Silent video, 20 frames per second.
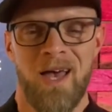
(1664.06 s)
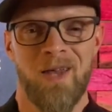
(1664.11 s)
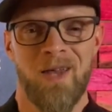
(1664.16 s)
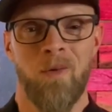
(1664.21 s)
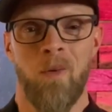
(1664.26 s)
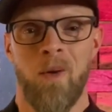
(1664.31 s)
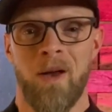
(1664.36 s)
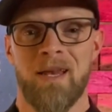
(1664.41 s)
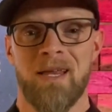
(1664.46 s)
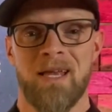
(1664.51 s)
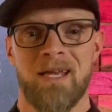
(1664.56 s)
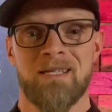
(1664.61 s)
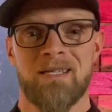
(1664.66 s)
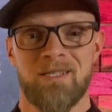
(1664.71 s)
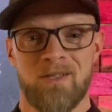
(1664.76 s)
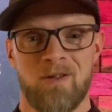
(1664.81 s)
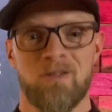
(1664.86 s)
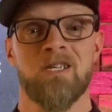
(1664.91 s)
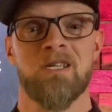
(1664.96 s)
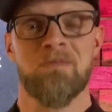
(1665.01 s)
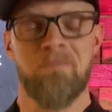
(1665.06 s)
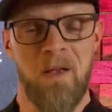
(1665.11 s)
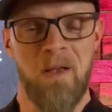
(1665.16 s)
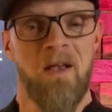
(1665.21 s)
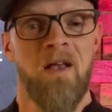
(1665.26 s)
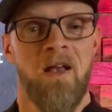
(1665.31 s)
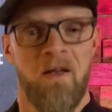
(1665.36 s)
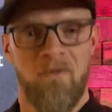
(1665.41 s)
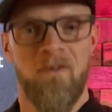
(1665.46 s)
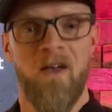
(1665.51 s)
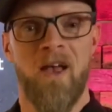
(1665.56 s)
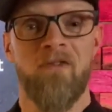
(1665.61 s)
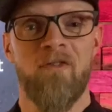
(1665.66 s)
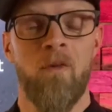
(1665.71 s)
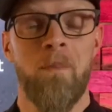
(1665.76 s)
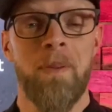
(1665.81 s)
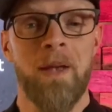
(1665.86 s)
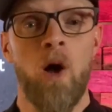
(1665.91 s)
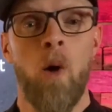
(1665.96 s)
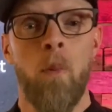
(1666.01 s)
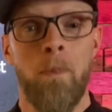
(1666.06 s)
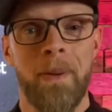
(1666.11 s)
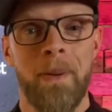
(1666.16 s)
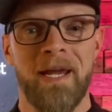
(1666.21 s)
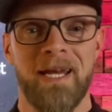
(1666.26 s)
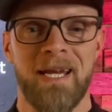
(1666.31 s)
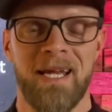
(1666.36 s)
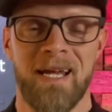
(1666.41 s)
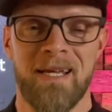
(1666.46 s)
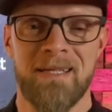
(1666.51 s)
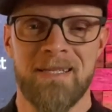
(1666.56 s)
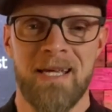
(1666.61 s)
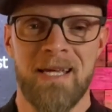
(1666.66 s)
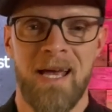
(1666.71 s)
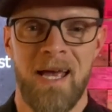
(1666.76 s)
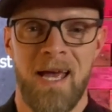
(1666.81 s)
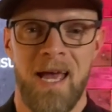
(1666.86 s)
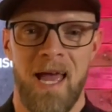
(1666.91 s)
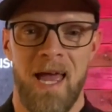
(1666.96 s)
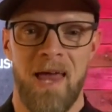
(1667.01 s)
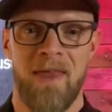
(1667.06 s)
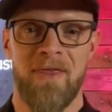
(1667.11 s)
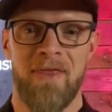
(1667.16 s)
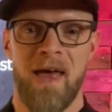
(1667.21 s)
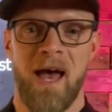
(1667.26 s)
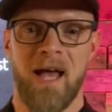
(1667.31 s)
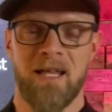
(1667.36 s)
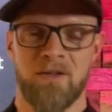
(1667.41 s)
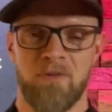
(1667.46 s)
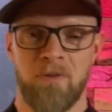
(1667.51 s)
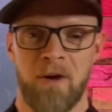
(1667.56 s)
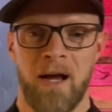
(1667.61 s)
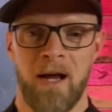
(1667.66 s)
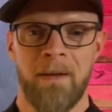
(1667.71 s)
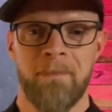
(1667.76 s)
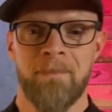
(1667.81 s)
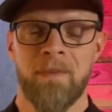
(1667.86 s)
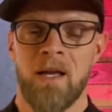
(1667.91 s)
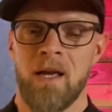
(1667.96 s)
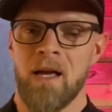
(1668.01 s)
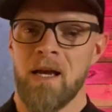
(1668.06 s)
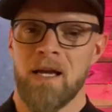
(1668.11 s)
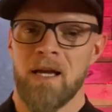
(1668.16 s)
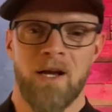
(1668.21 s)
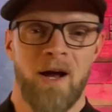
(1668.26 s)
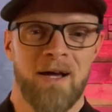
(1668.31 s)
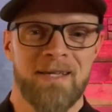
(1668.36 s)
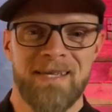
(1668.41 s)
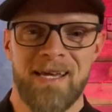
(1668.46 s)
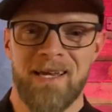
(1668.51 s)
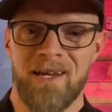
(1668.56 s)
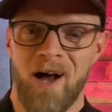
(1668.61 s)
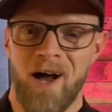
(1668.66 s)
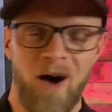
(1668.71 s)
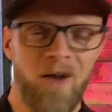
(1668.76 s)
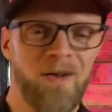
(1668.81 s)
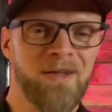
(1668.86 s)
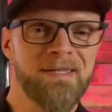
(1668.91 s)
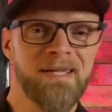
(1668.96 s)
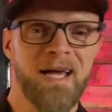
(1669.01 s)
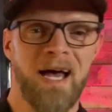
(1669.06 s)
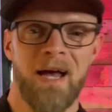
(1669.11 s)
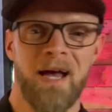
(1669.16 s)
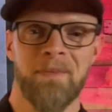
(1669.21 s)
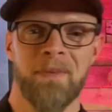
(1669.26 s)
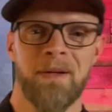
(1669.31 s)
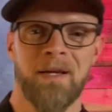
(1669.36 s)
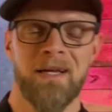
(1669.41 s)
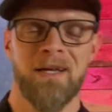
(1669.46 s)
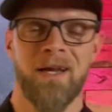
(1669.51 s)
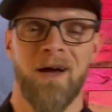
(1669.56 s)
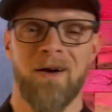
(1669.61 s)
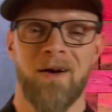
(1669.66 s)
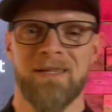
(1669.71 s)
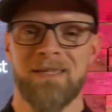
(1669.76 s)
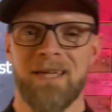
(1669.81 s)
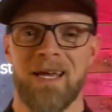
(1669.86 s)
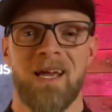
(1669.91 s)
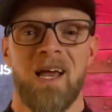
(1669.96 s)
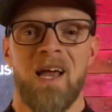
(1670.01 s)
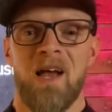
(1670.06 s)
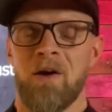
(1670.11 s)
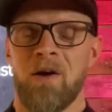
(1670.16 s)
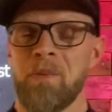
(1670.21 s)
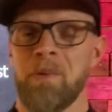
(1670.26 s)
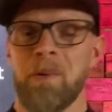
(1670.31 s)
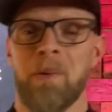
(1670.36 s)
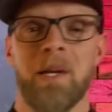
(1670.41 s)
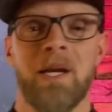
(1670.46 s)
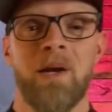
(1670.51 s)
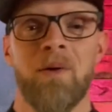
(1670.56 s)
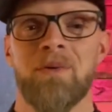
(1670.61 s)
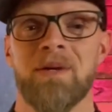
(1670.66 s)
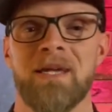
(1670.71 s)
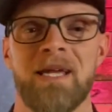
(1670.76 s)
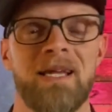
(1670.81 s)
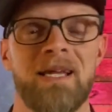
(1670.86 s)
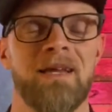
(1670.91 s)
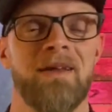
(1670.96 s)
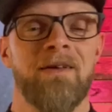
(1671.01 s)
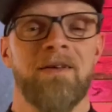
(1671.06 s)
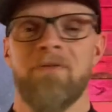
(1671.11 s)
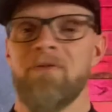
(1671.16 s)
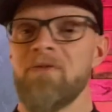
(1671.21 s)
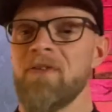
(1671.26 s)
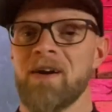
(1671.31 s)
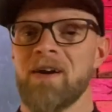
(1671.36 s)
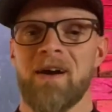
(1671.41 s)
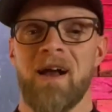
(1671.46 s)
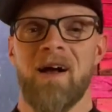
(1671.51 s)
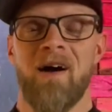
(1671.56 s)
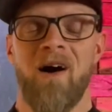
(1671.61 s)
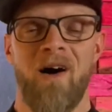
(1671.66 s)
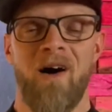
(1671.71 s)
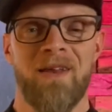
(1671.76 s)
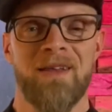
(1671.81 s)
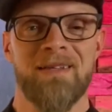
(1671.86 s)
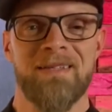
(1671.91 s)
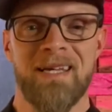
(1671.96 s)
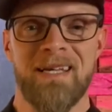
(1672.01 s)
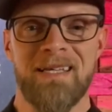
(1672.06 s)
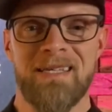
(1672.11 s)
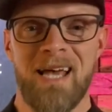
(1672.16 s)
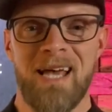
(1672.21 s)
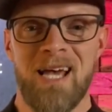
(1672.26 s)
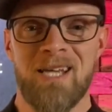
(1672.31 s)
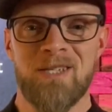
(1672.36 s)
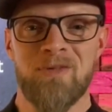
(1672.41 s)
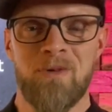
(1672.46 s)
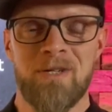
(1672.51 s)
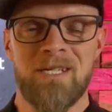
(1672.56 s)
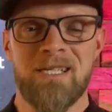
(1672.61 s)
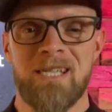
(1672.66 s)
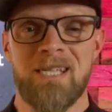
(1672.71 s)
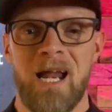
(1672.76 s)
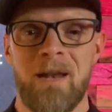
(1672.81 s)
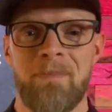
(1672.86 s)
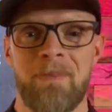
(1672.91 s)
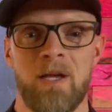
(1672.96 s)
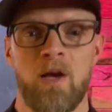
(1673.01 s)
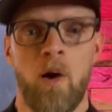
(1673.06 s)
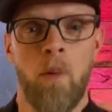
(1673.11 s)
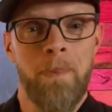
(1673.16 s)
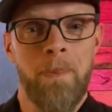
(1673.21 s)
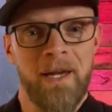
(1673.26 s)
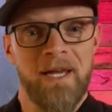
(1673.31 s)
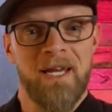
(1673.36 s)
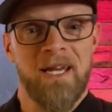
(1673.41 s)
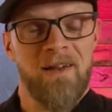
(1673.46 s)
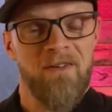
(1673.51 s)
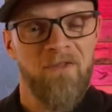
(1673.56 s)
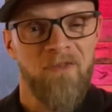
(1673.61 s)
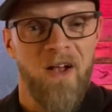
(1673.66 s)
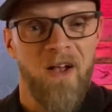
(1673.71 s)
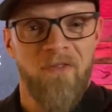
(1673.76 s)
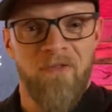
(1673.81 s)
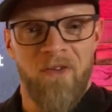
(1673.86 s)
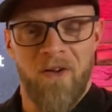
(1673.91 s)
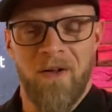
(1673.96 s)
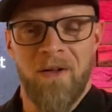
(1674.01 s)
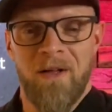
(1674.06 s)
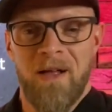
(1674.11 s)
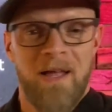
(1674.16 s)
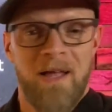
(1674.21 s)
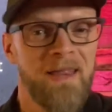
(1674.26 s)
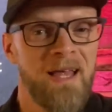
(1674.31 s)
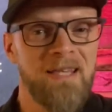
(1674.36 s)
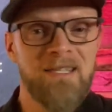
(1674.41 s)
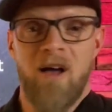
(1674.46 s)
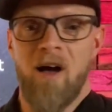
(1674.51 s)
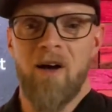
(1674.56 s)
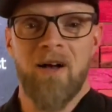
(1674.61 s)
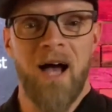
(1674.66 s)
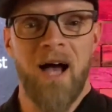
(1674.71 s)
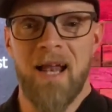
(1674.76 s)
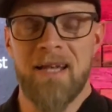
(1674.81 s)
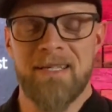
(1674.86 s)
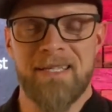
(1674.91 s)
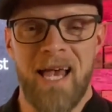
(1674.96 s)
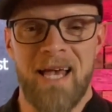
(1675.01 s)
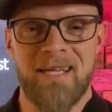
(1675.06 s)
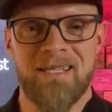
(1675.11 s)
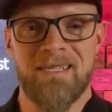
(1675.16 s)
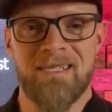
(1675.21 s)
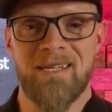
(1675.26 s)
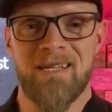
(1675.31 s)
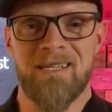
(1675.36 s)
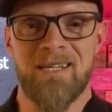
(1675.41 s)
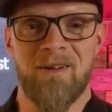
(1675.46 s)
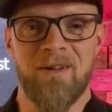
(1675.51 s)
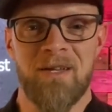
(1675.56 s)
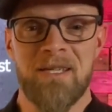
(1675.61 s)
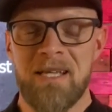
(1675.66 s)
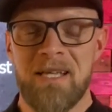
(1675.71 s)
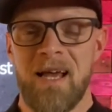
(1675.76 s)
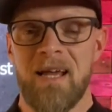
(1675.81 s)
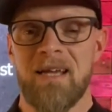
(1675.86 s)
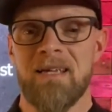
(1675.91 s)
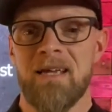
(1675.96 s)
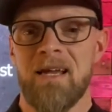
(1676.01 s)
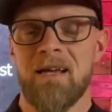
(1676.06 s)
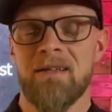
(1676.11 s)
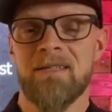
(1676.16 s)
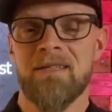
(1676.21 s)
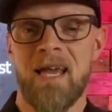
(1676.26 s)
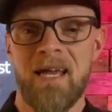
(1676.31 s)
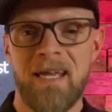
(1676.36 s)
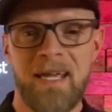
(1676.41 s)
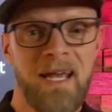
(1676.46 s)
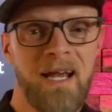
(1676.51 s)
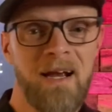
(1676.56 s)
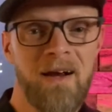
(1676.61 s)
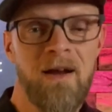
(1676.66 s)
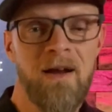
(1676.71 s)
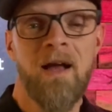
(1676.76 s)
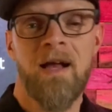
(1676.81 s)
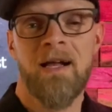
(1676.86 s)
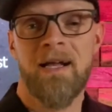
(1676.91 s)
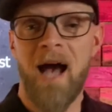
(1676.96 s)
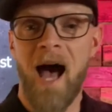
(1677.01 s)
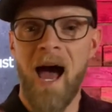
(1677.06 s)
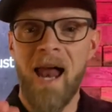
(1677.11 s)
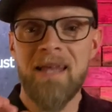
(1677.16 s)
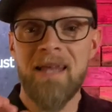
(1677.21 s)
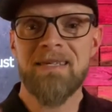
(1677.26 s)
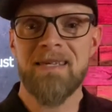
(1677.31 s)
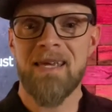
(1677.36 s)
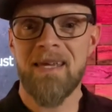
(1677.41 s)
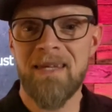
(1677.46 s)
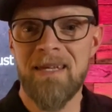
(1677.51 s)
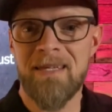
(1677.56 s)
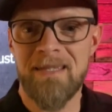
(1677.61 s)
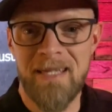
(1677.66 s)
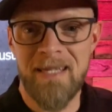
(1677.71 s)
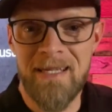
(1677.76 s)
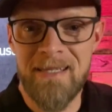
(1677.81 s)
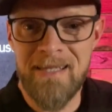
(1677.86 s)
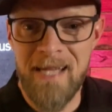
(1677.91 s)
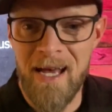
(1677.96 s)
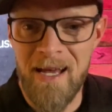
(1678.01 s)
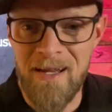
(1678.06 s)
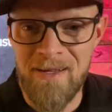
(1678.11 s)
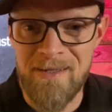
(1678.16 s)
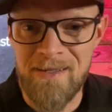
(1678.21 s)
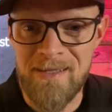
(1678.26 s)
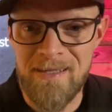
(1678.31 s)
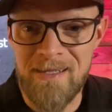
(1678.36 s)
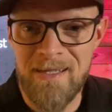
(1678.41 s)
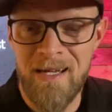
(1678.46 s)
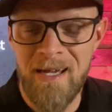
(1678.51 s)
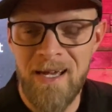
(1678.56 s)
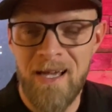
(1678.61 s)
And the what is, so just be faithful. Be obedient in that, right? I say it all the time. It's like, we don't need to figure out all the details. We just got to be obedient and faithful. That's all God has asked us to do. He'll take care. God is in the details.